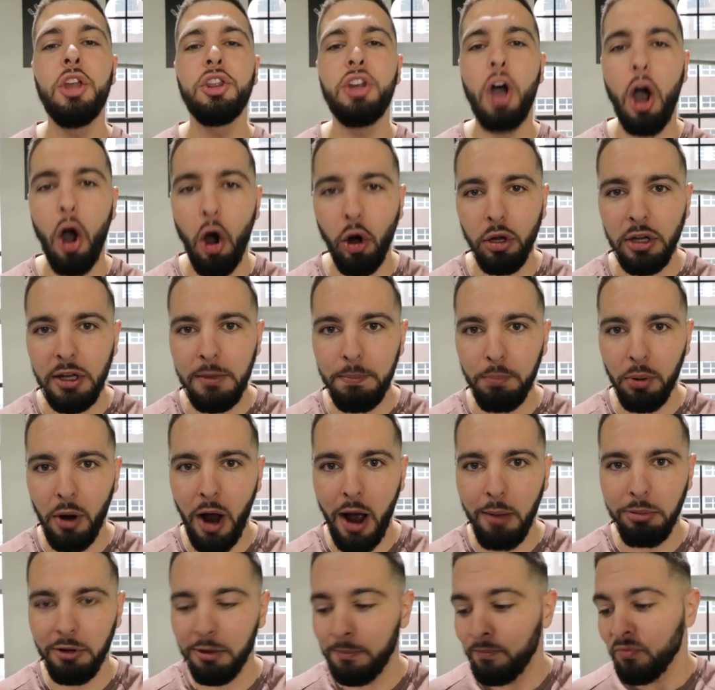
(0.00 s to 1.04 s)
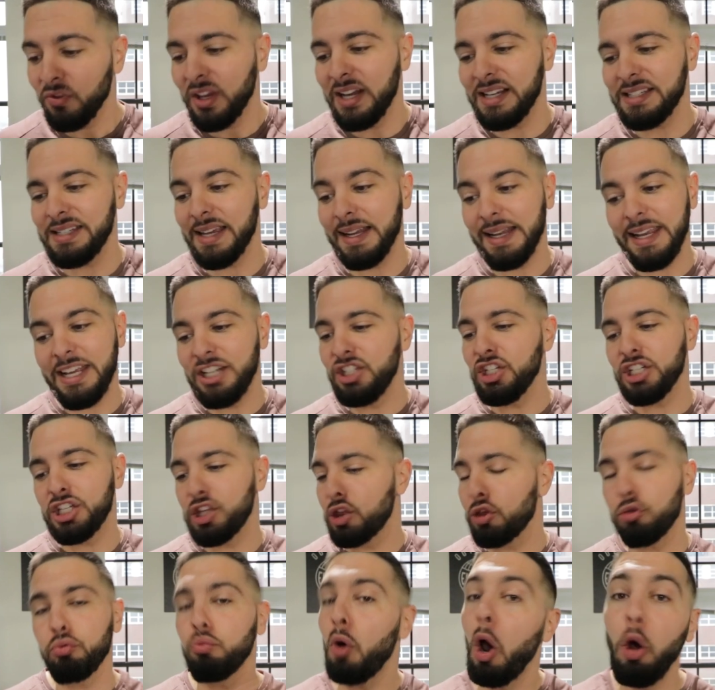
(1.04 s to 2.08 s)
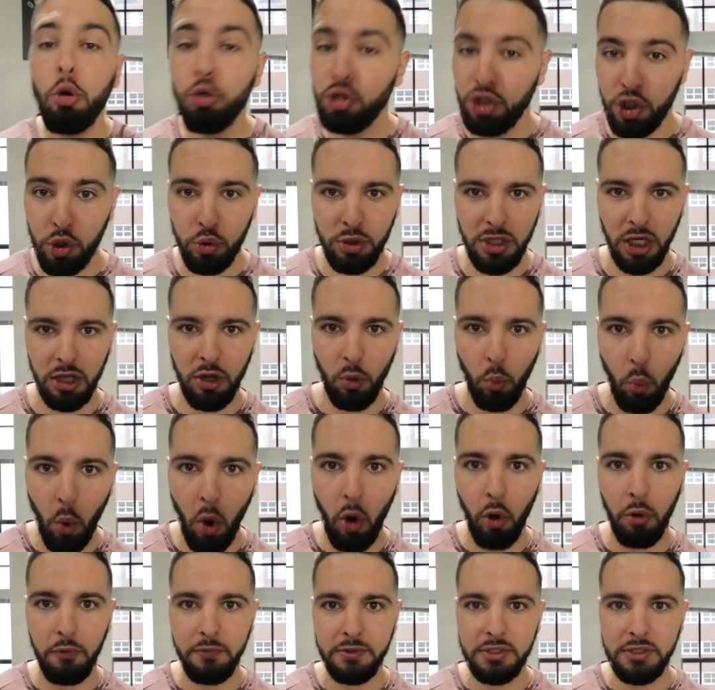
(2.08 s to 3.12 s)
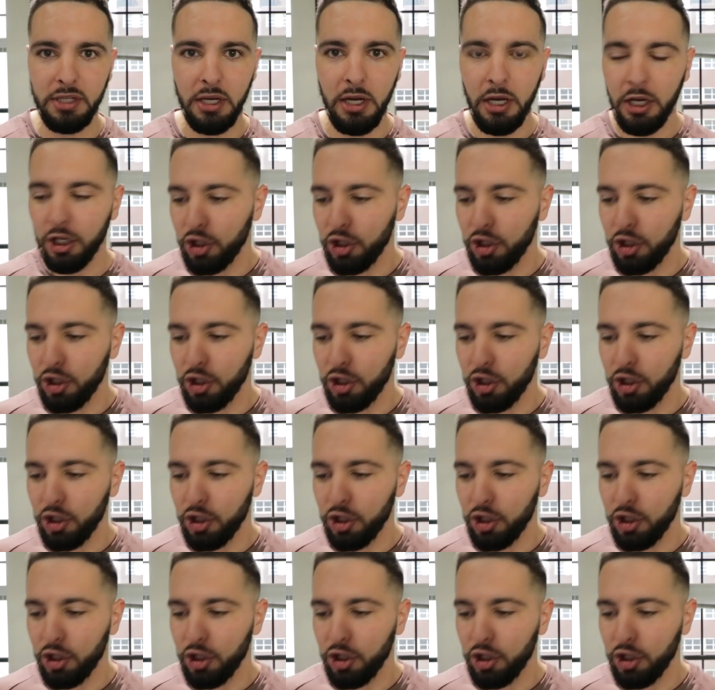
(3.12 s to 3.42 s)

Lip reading: The only problem is that he just throws you to the wolves.